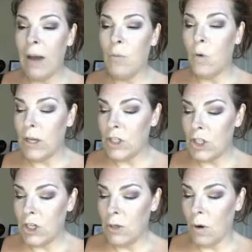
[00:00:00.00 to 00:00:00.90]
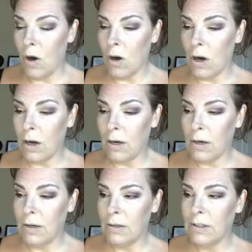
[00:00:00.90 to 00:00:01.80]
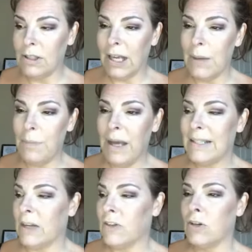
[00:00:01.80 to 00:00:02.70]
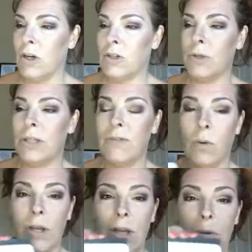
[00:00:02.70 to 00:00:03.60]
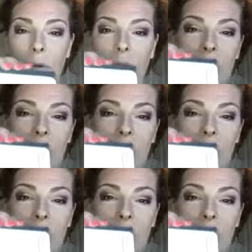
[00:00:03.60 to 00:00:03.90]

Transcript: and once you are, look, it picks out your groceries for you.